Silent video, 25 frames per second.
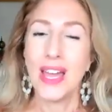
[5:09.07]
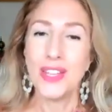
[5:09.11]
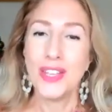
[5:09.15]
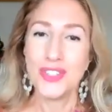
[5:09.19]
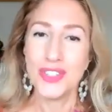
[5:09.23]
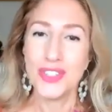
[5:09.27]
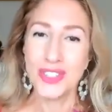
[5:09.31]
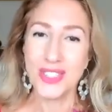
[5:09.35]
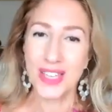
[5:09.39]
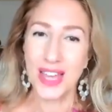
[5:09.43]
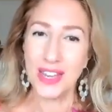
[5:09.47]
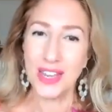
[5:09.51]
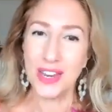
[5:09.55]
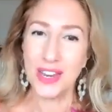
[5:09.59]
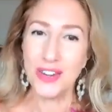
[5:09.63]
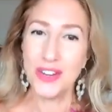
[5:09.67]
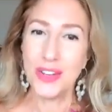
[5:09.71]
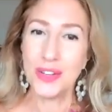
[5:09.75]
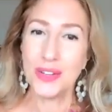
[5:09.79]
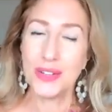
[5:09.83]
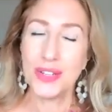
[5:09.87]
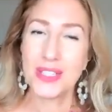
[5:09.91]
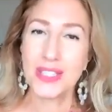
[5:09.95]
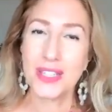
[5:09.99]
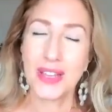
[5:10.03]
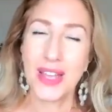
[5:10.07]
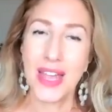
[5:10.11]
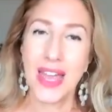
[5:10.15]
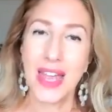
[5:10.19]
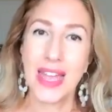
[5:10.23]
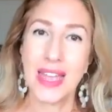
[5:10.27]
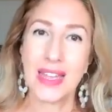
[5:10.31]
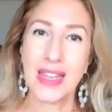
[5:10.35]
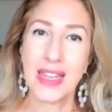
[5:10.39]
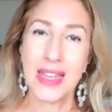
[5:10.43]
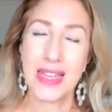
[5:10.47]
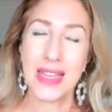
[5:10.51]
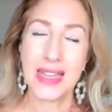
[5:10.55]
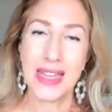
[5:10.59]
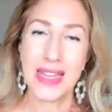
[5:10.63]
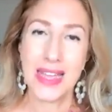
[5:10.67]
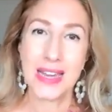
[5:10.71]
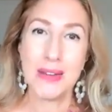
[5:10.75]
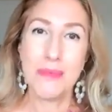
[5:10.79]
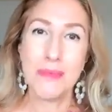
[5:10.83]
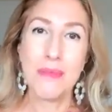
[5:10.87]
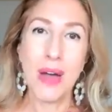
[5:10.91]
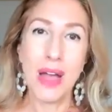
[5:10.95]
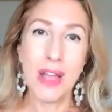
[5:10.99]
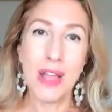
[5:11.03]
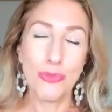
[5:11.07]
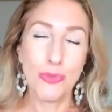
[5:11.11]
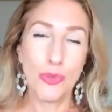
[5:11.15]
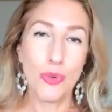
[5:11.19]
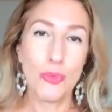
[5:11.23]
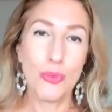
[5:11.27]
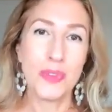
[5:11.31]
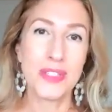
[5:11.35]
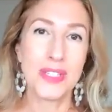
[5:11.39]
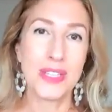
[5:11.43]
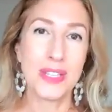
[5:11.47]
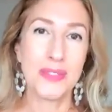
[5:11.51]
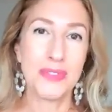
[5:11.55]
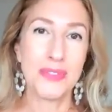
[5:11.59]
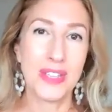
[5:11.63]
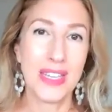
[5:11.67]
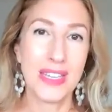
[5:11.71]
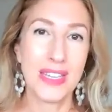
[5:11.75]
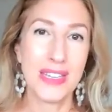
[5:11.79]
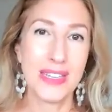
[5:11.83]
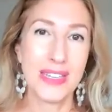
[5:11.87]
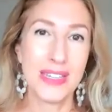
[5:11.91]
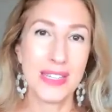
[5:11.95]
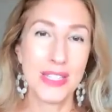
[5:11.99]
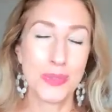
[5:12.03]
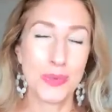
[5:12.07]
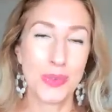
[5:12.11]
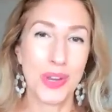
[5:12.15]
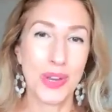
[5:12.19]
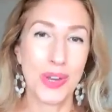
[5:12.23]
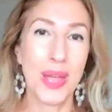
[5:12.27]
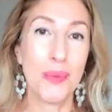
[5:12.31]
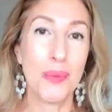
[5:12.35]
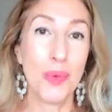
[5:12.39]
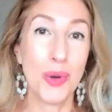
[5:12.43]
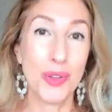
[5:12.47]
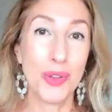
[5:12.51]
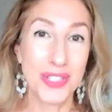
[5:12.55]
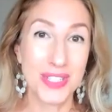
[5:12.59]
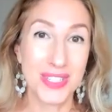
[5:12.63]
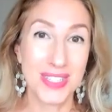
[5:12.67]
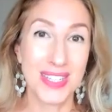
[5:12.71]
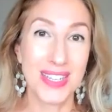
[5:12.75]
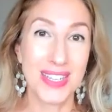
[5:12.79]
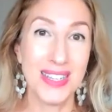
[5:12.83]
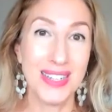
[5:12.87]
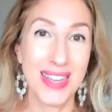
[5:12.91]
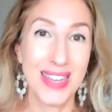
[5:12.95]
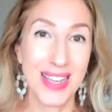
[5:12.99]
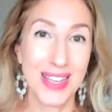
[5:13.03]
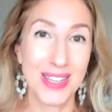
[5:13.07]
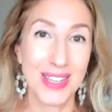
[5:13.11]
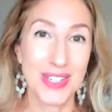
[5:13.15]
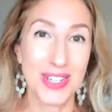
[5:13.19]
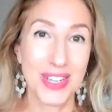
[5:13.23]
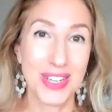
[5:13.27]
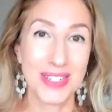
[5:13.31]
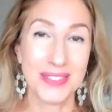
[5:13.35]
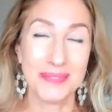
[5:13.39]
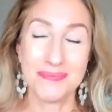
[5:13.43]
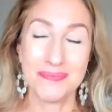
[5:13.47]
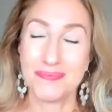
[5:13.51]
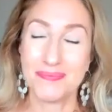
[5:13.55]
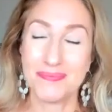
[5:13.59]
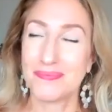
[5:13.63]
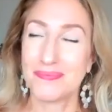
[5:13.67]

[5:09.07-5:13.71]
Just kind of notice, okay, in my formative years, when I was a teenager,